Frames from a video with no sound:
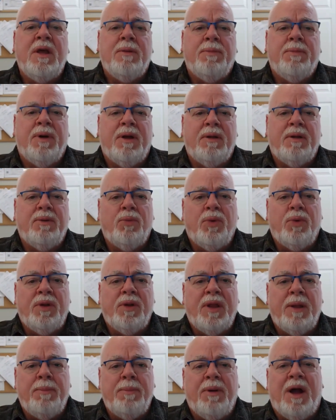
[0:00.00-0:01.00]
but when
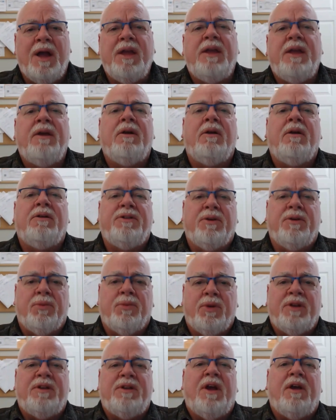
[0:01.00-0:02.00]
they buy here to
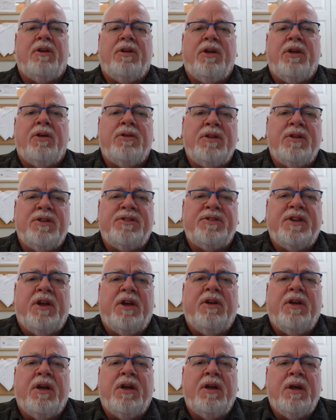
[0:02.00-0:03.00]
retire here in this
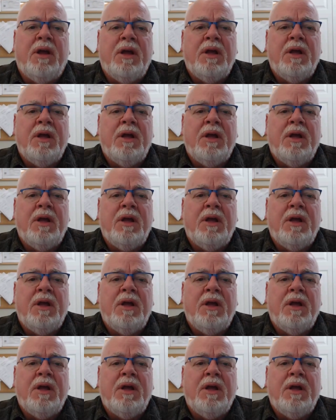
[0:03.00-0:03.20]
area